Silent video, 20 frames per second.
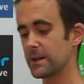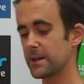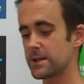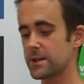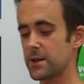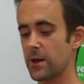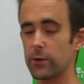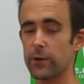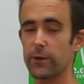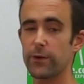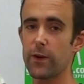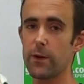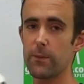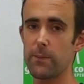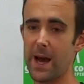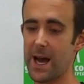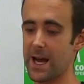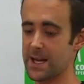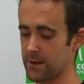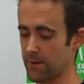sold a few
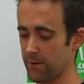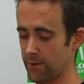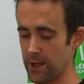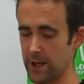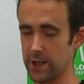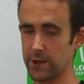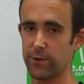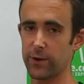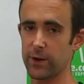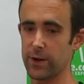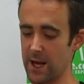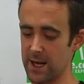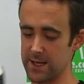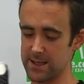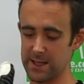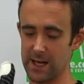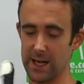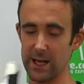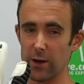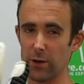pairs over the last few
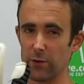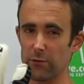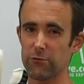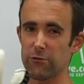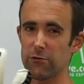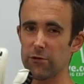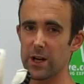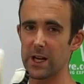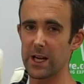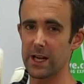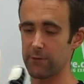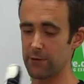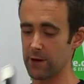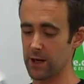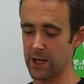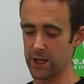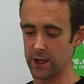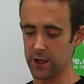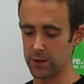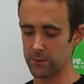days, and they look really,
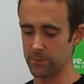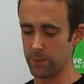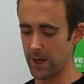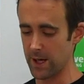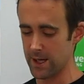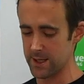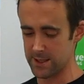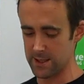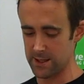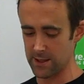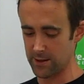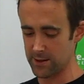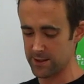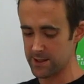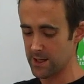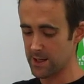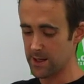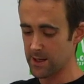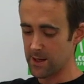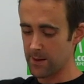really good personalised.
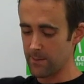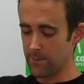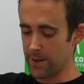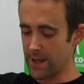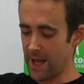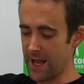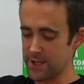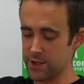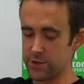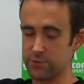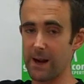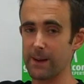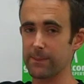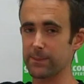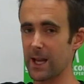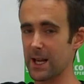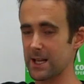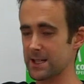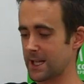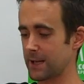But that strap
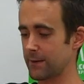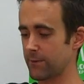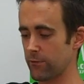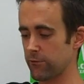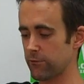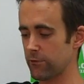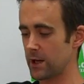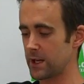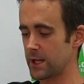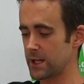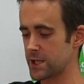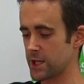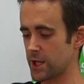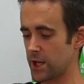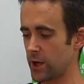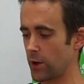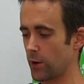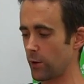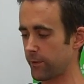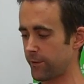does give a really
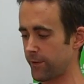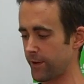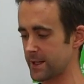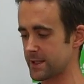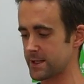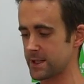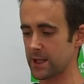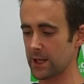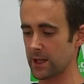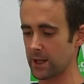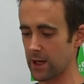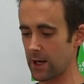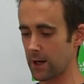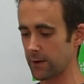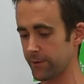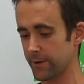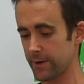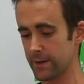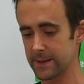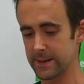secure fit to the
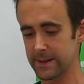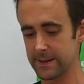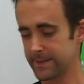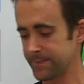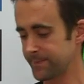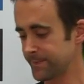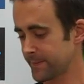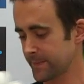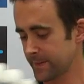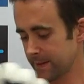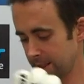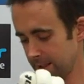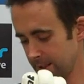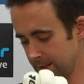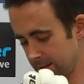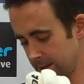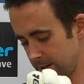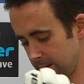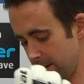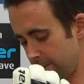glove.
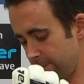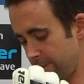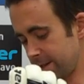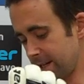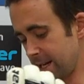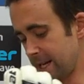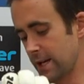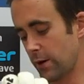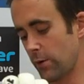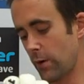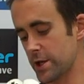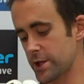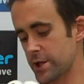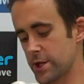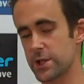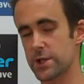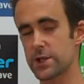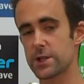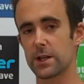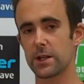If there's any
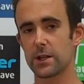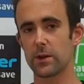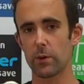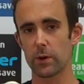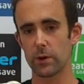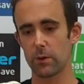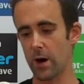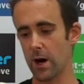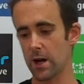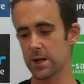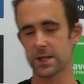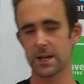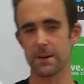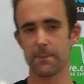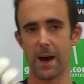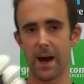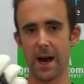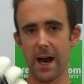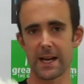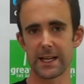questions and you want to ask
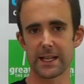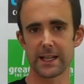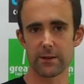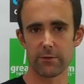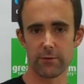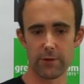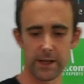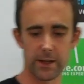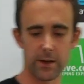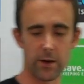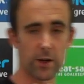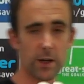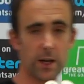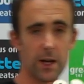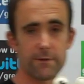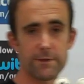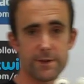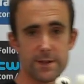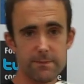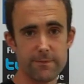about any of the Rinat
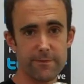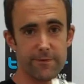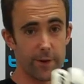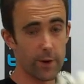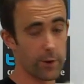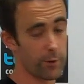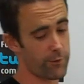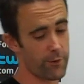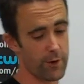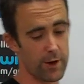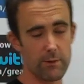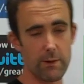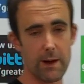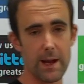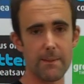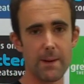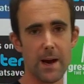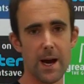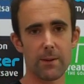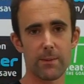gloves, feel free to
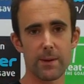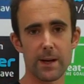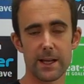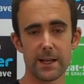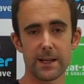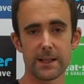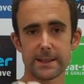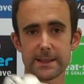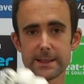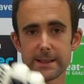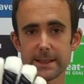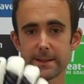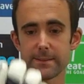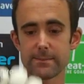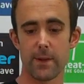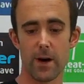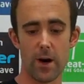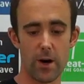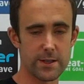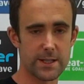email me,
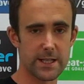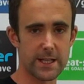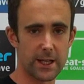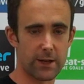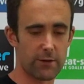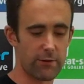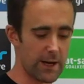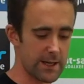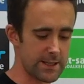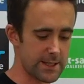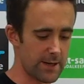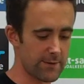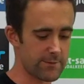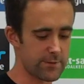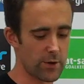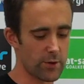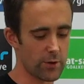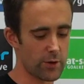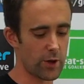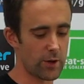
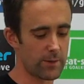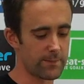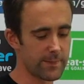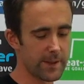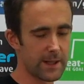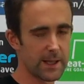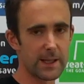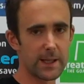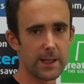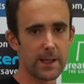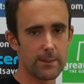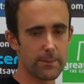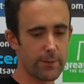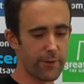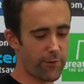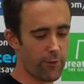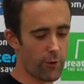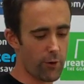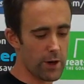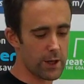martin@greatsafe.com.
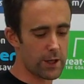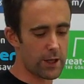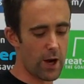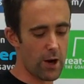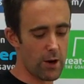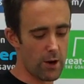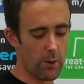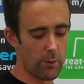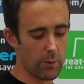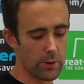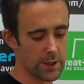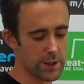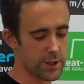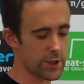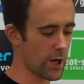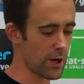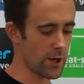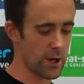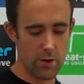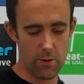Before I go, I want to
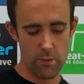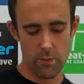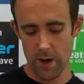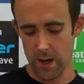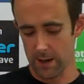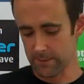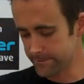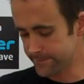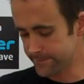show you